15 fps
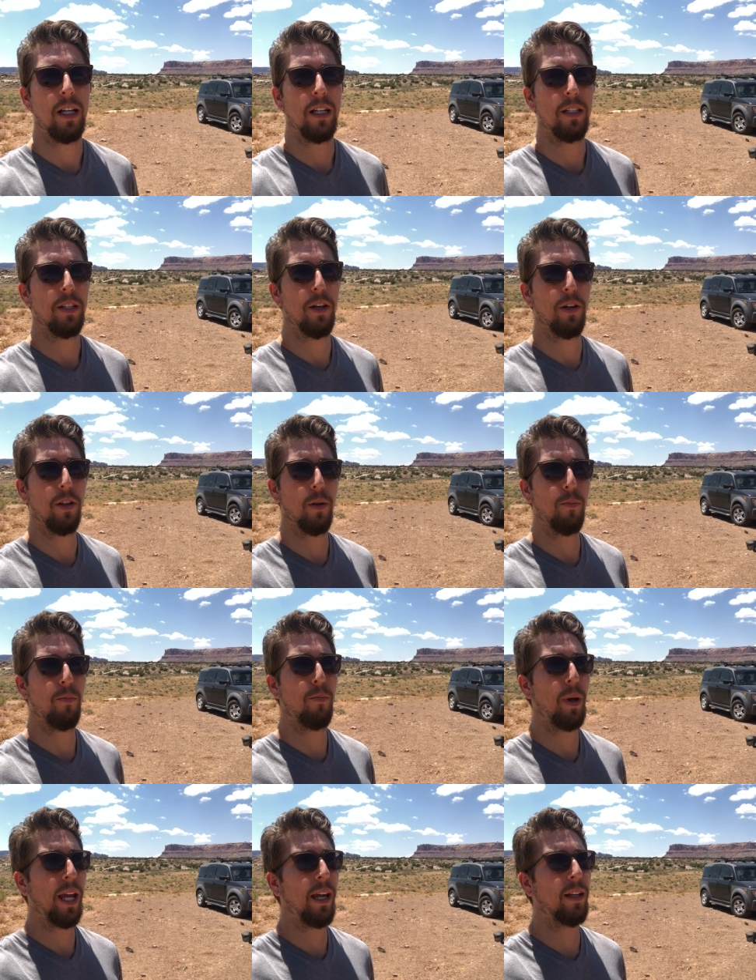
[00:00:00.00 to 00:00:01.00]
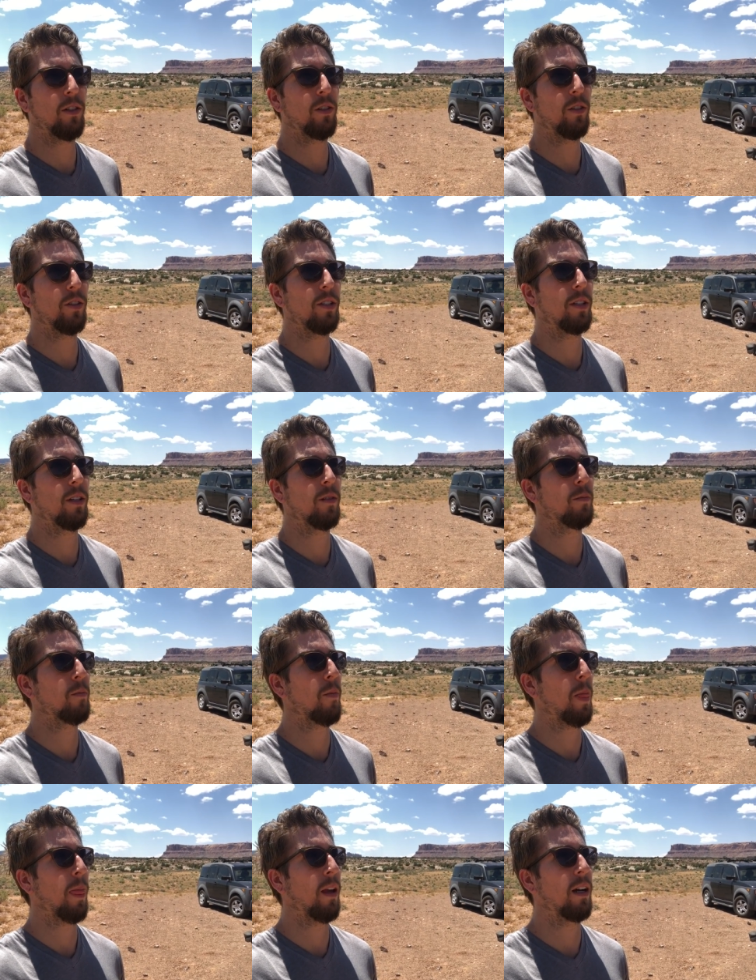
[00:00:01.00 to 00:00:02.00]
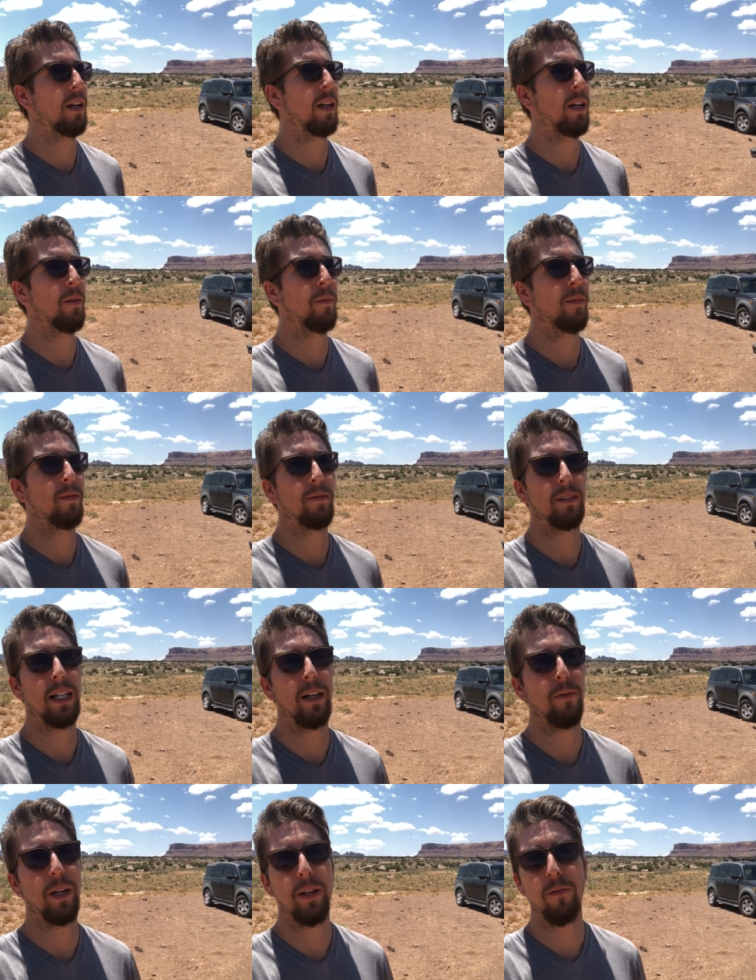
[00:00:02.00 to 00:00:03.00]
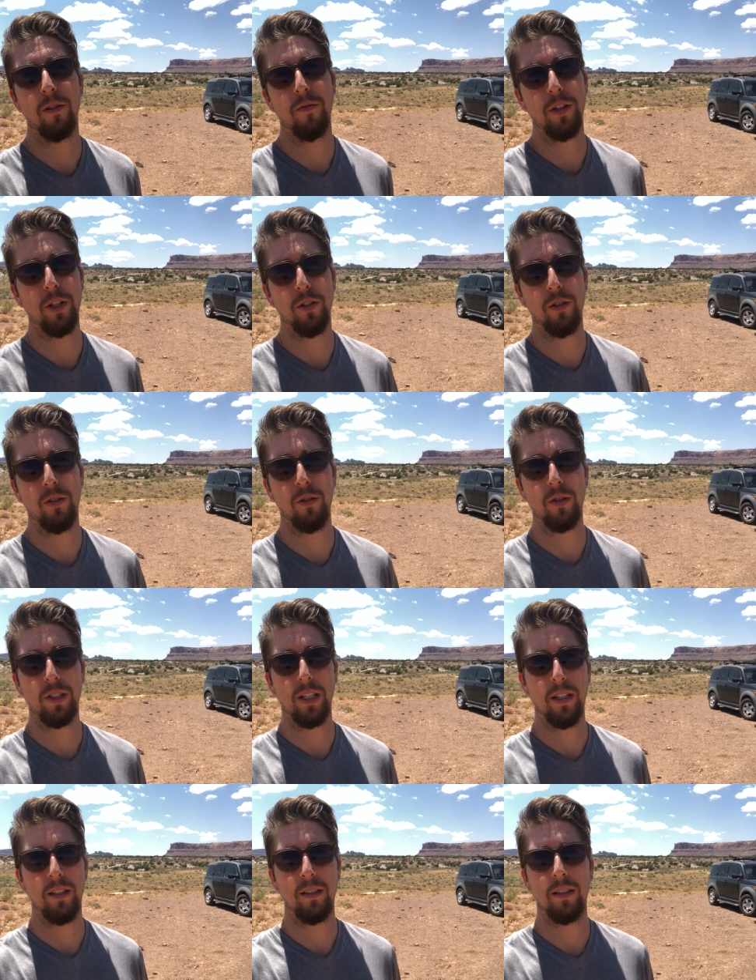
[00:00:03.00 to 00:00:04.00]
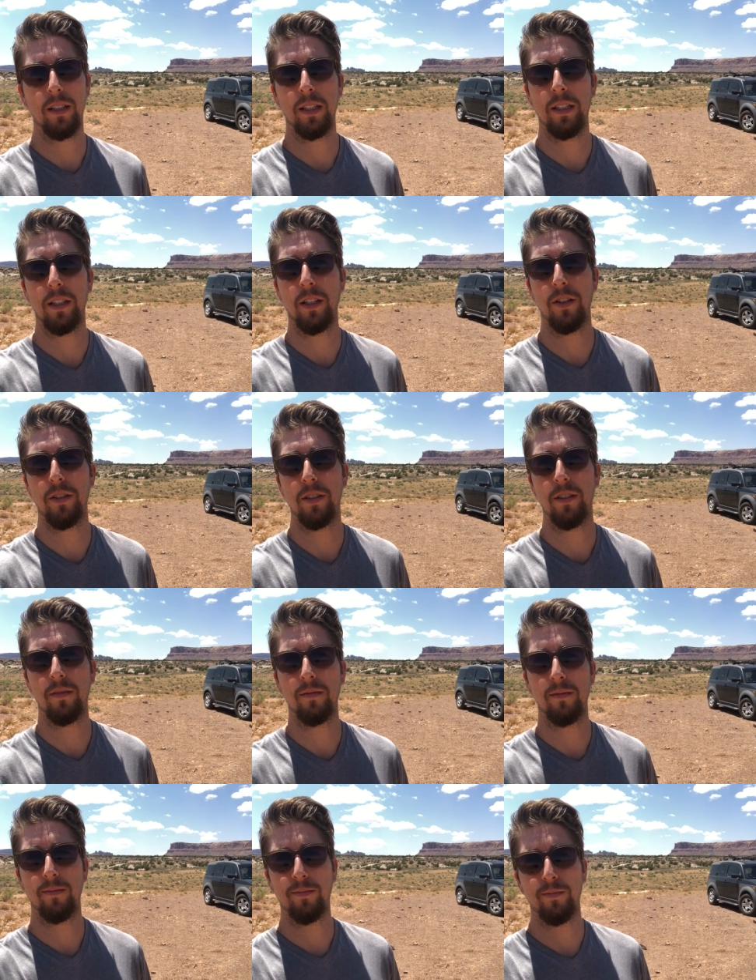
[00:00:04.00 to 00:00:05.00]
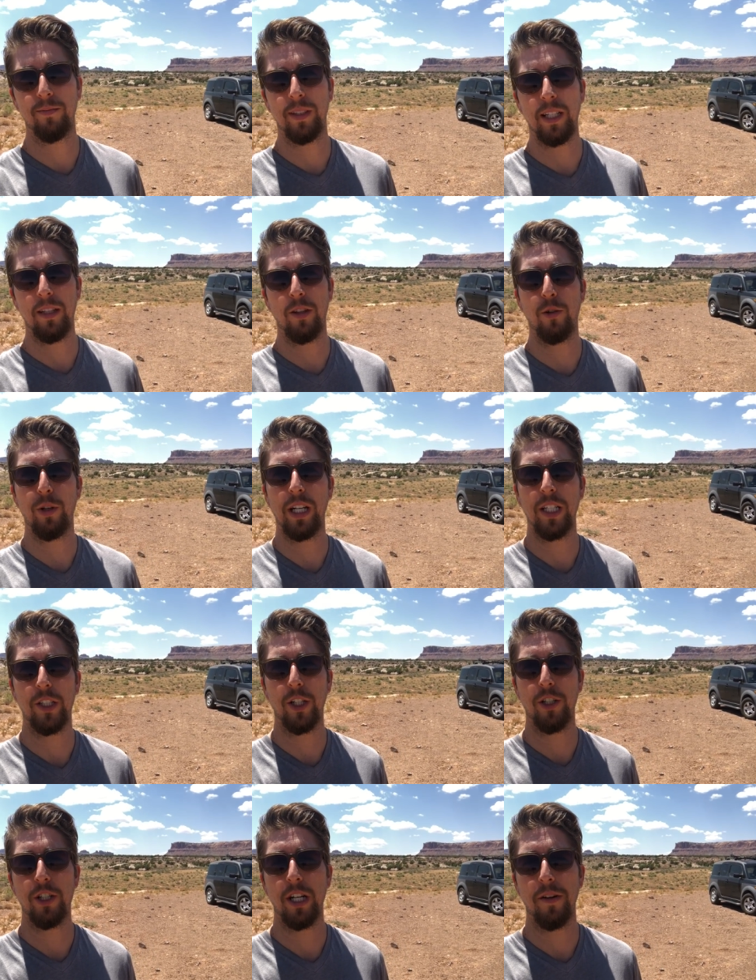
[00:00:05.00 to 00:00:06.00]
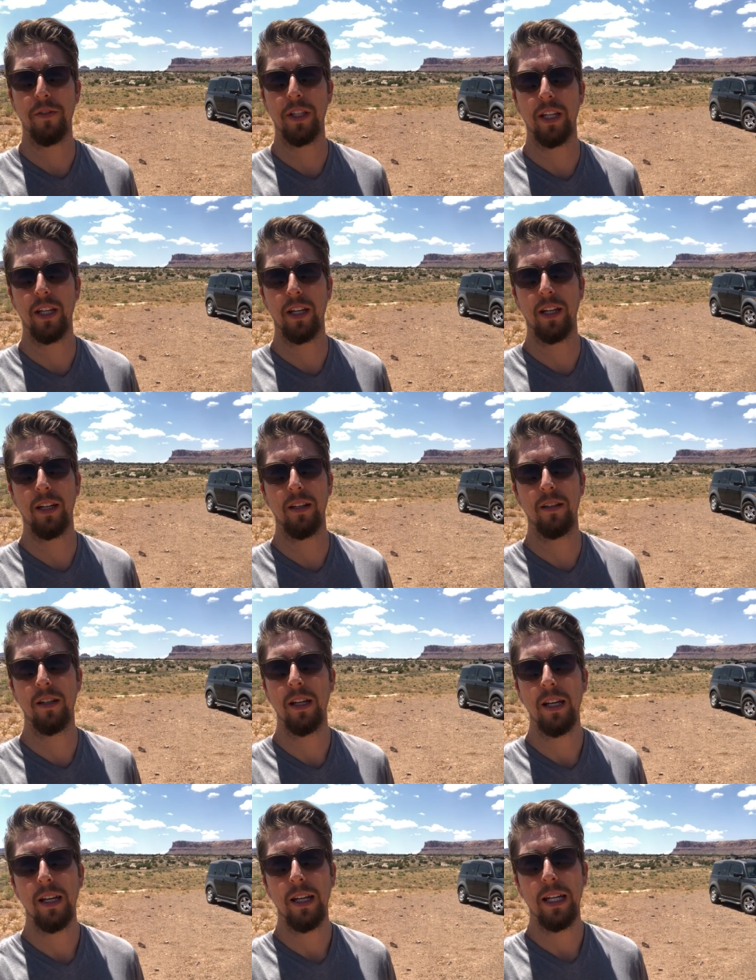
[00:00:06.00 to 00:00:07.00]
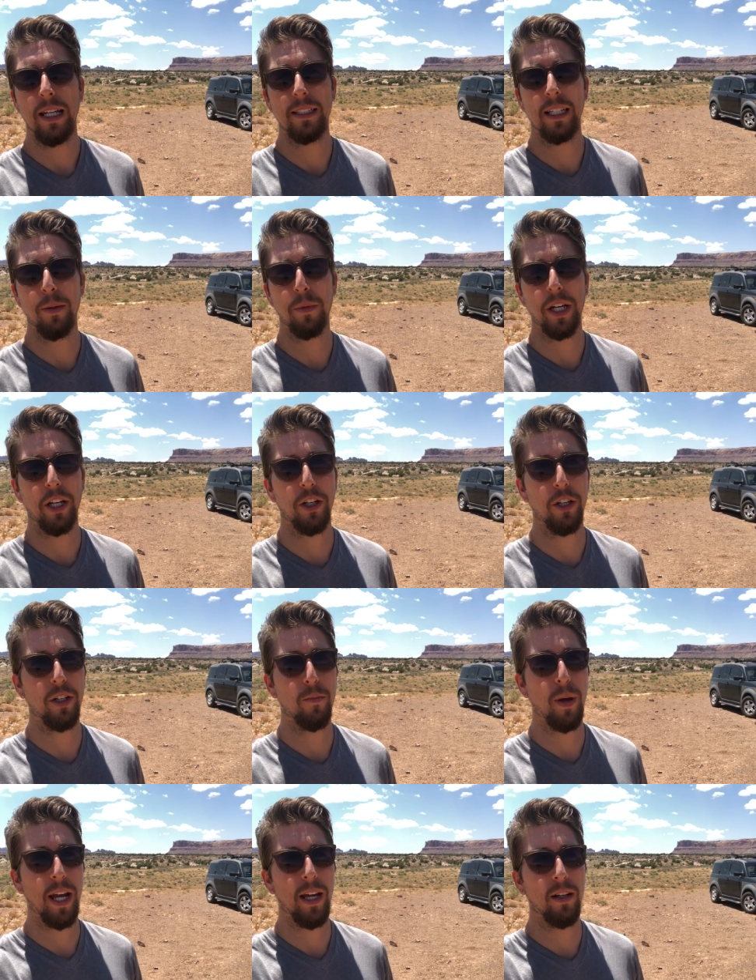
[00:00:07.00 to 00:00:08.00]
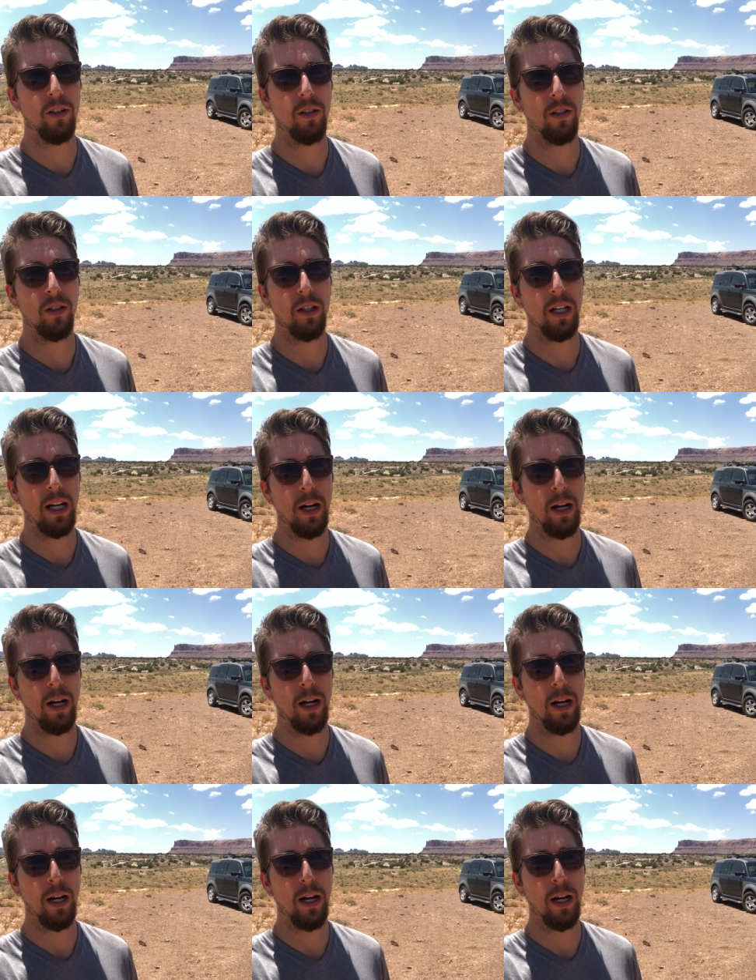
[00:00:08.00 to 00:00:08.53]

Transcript: So the panels, um, I read reviews and you know did the research and everything, and it seemed like a good panel.